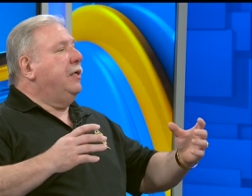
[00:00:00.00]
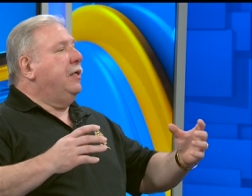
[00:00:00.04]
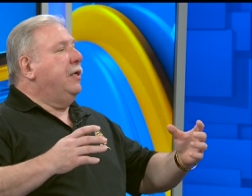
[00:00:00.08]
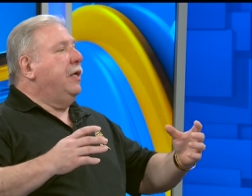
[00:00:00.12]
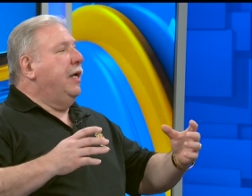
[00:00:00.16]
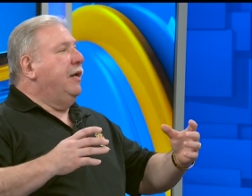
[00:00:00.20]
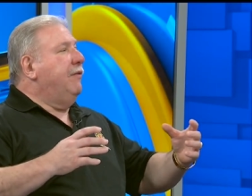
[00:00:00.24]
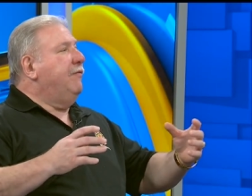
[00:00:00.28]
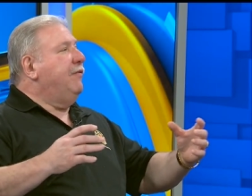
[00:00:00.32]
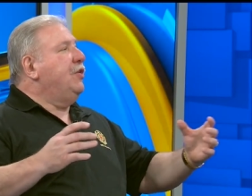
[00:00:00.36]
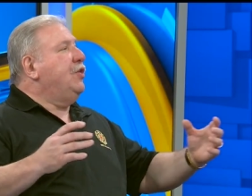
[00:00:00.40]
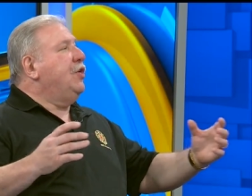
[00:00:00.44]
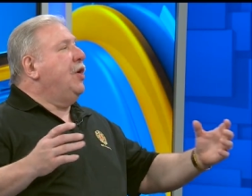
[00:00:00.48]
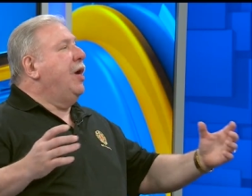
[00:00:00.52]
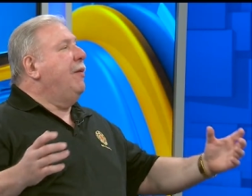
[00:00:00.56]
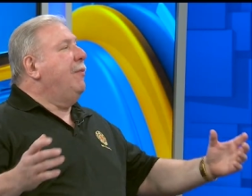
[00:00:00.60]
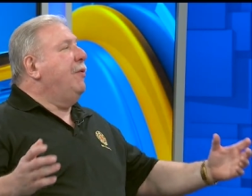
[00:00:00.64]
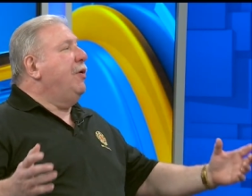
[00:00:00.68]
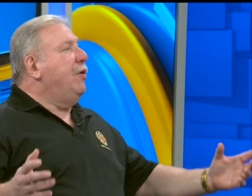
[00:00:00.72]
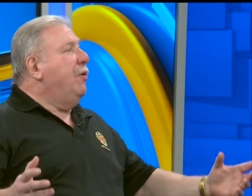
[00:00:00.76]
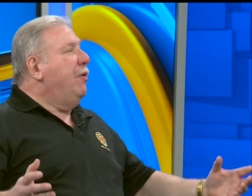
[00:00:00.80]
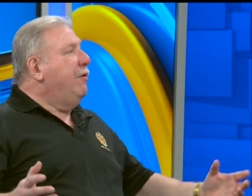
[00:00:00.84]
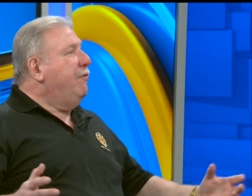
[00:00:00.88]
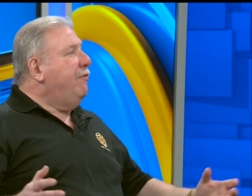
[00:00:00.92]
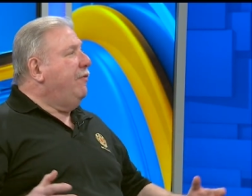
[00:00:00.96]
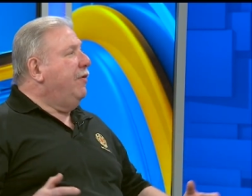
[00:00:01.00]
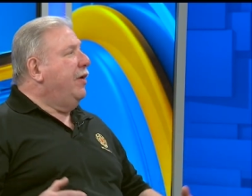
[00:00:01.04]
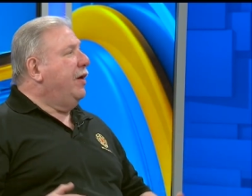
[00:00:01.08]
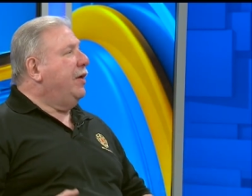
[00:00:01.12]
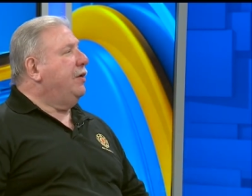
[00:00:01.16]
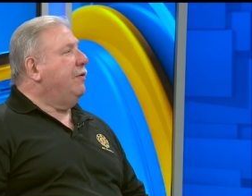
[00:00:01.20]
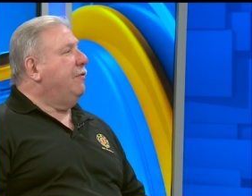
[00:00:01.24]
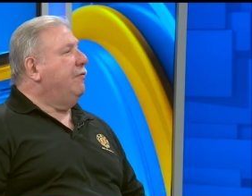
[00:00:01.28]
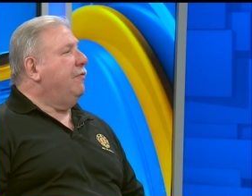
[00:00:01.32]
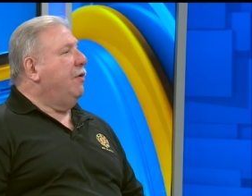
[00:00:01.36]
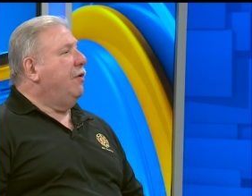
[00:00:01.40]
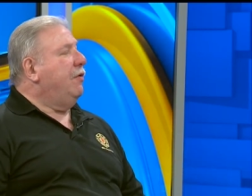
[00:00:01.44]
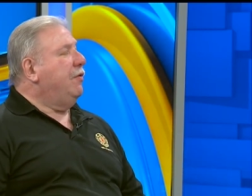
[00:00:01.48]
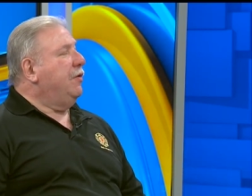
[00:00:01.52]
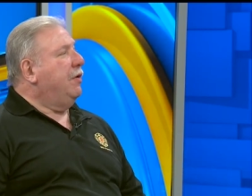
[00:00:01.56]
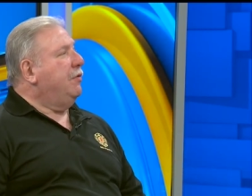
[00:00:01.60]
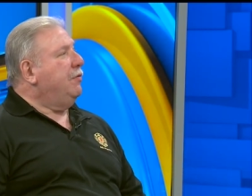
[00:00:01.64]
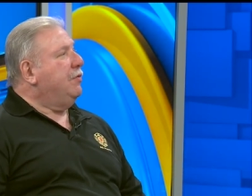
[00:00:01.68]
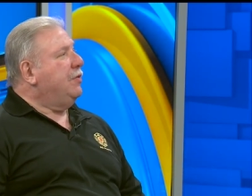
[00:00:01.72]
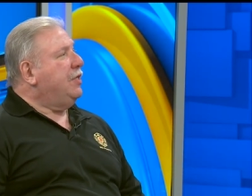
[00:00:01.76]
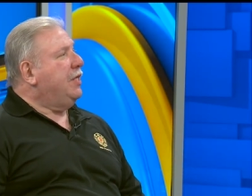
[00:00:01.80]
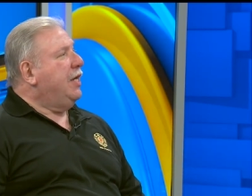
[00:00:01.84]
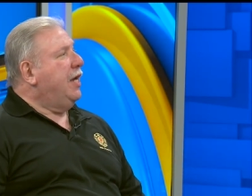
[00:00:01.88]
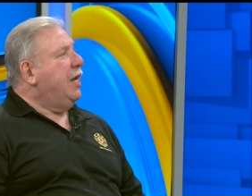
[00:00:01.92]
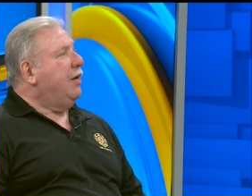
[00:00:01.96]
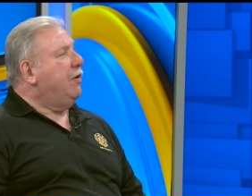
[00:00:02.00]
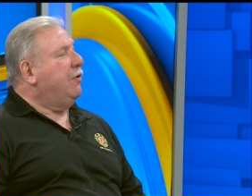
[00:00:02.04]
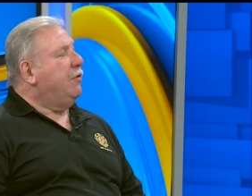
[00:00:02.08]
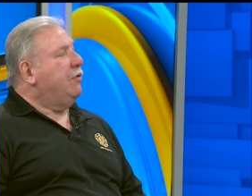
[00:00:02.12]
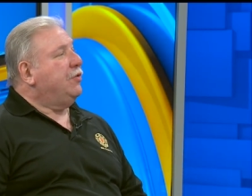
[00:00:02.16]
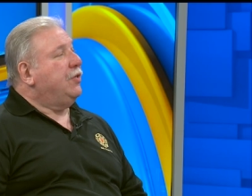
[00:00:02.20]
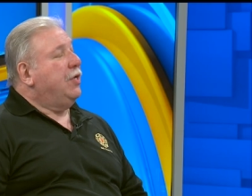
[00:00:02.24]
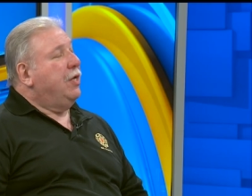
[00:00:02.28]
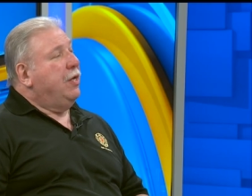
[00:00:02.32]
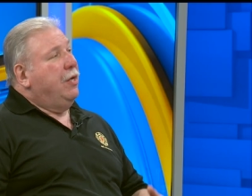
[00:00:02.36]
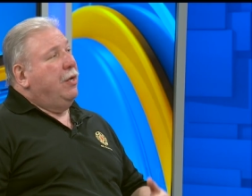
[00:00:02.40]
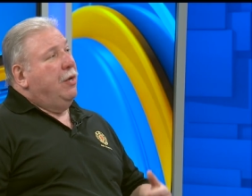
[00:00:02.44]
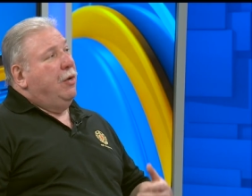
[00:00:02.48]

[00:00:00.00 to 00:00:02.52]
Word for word: kind of a domino effect of all the other tankers.